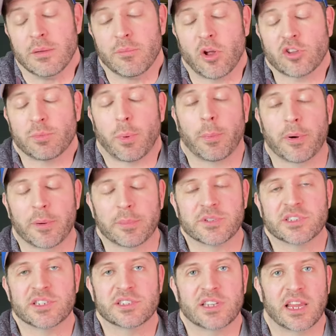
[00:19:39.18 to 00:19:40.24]
multiple
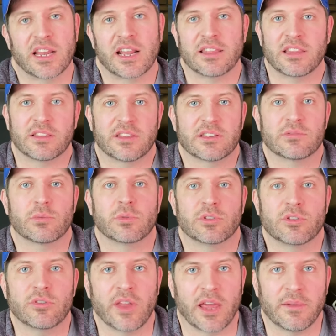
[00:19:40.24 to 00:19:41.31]
purposes. And I think this will
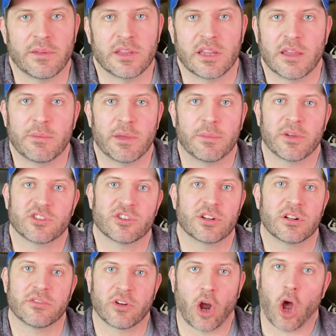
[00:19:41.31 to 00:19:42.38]
do that. He gave me a budget
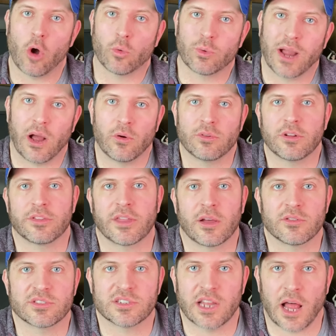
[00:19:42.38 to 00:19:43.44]
of around a
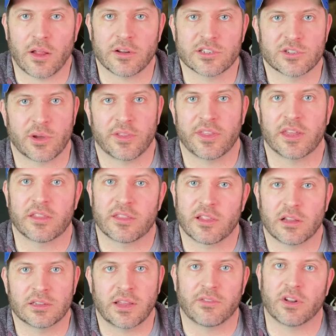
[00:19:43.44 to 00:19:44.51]
thousand dollars. So I think
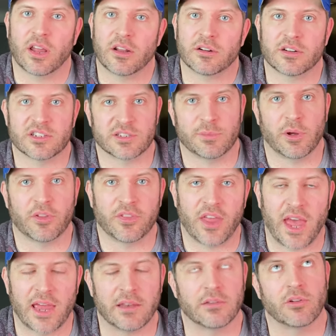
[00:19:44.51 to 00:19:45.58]
1100 is about
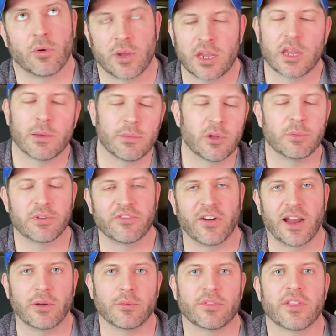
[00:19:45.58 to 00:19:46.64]
that. And knowing him, he'll be
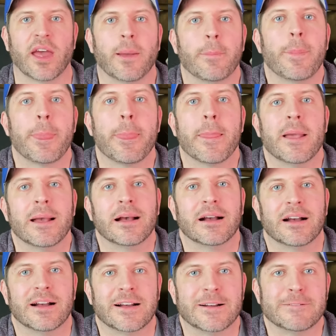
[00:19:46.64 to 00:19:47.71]
fine with that.
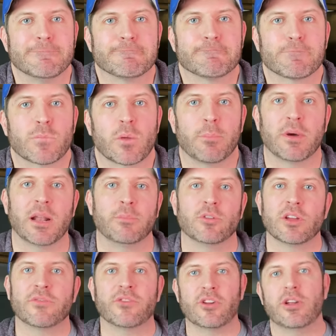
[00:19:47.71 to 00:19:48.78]
Um, but I'm
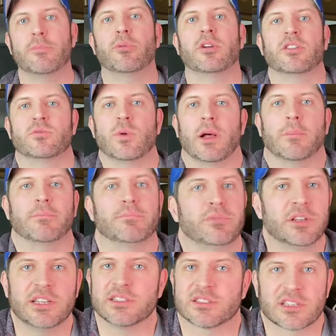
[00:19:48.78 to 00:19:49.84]
looking for your input as well.
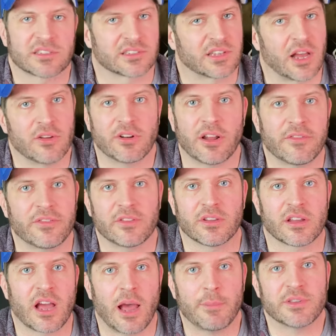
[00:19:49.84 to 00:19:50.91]
Please sound off in
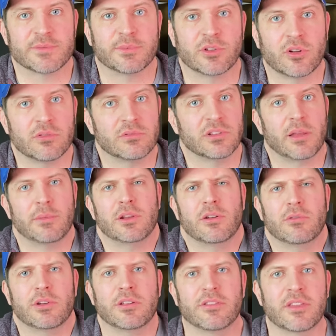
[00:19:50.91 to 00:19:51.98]
the comments below. Let me know
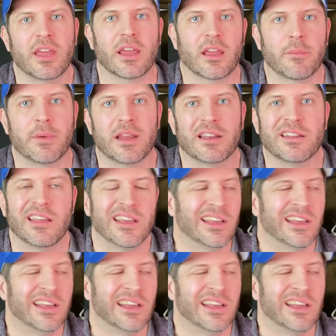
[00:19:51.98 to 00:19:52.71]
what you think. I mean,